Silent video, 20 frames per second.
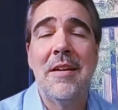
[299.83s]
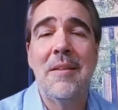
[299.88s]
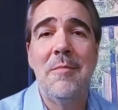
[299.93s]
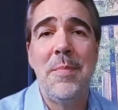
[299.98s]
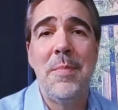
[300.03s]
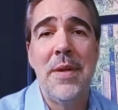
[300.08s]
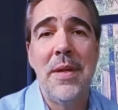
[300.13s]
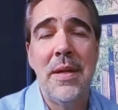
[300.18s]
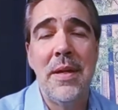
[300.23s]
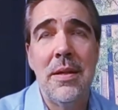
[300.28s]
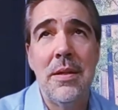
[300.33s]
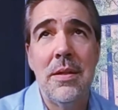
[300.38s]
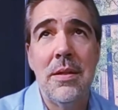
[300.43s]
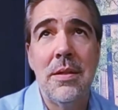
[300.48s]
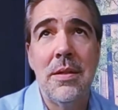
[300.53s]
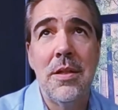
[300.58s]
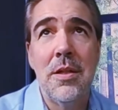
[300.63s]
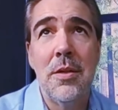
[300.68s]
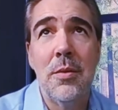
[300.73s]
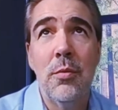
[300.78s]
I've been
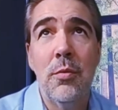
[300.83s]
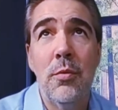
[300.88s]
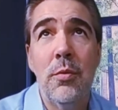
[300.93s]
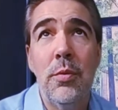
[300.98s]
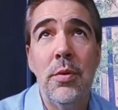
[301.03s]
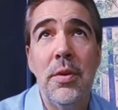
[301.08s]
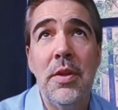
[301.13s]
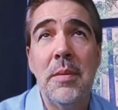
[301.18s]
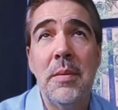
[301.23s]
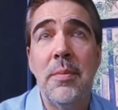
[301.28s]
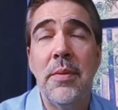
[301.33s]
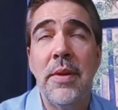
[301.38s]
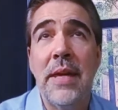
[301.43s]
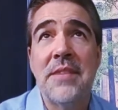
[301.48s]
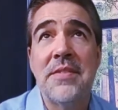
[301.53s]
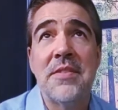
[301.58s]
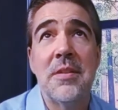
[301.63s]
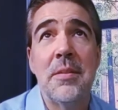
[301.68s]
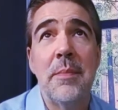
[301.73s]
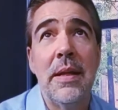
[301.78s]
you know really
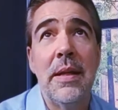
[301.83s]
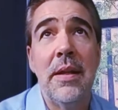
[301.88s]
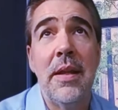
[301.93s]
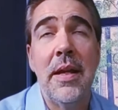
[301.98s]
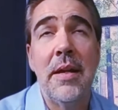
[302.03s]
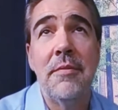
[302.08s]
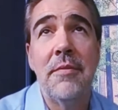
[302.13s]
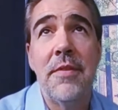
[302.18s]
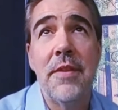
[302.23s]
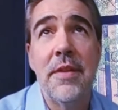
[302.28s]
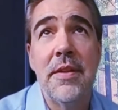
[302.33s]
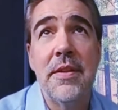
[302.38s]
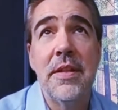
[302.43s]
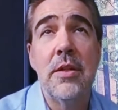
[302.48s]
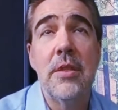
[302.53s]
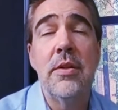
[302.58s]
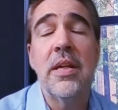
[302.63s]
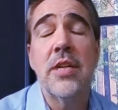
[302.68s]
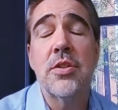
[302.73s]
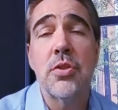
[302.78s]
blessed in my life. The, the
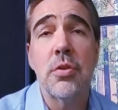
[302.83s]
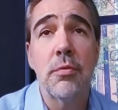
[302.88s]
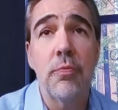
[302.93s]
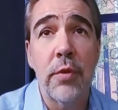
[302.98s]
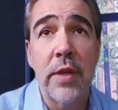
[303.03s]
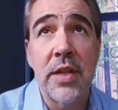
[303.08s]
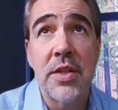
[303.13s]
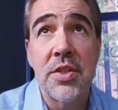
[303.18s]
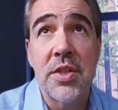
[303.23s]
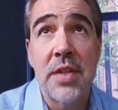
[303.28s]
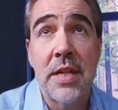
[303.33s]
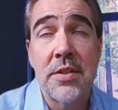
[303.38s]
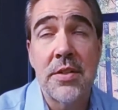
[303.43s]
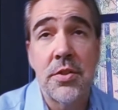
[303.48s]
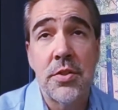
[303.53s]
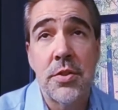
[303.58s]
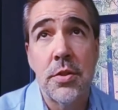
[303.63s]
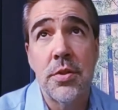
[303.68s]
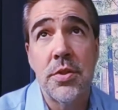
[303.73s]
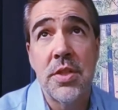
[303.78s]
International Franchise
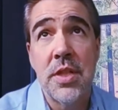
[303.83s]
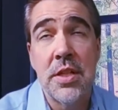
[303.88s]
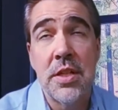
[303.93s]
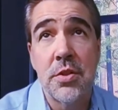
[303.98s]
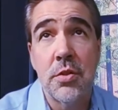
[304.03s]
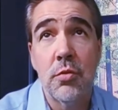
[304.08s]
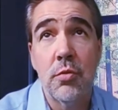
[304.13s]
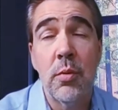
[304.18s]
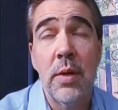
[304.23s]
Association